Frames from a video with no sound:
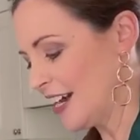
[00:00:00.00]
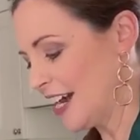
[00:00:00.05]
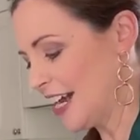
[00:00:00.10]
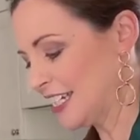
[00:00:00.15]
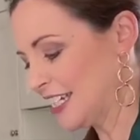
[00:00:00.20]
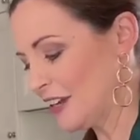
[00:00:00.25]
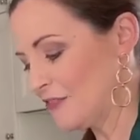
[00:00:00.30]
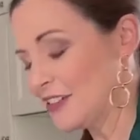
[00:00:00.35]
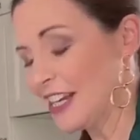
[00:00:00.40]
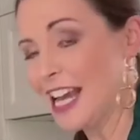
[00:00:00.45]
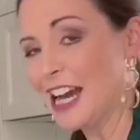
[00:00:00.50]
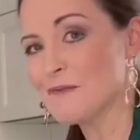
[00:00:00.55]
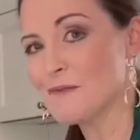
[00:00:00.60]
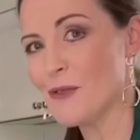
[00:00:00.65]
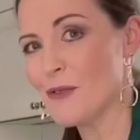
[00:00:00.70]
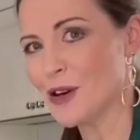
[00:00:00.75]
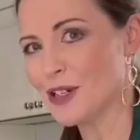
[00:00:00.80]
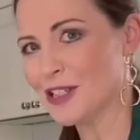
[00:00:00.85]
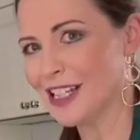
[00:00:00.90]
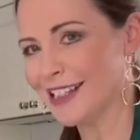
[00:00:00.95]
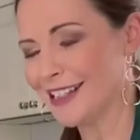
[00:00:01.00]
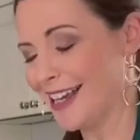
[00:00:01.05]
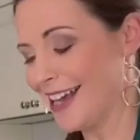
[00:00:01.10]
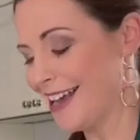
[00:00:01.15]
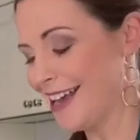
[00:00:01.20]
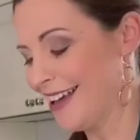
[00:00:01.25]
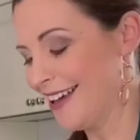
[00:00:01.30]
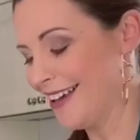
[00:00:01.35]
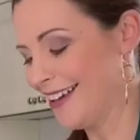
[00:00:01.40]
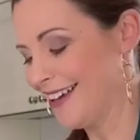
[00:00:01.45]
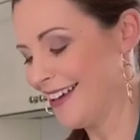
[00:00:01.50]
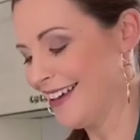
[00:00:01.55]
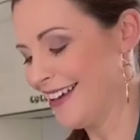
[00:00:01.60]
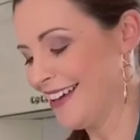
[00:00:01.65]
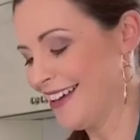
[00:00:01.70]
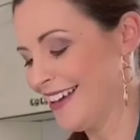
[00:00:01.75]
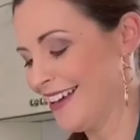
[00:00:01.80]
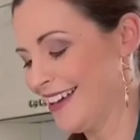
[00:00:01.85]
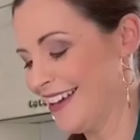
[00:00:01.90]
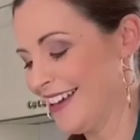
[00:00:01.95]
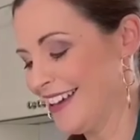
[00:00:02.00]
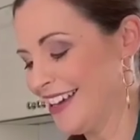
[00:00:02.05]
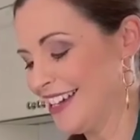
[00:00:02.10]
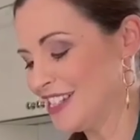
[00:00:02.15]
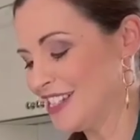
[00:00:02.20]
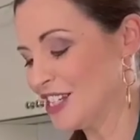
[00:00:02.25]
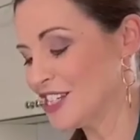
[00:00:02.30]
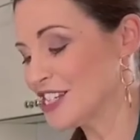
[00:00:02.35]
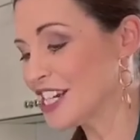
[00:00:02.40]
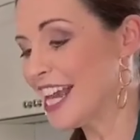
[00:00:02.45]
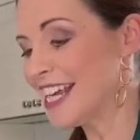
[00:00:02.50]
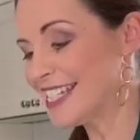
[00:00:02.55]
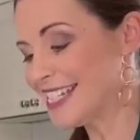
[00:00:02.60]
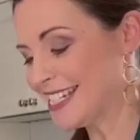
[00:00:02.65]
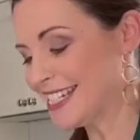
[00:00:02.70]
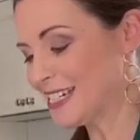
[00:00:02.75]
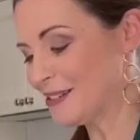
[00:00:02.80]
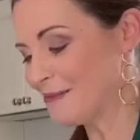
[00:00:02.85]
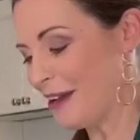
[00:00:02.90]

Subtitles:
I definitely have more than the suggested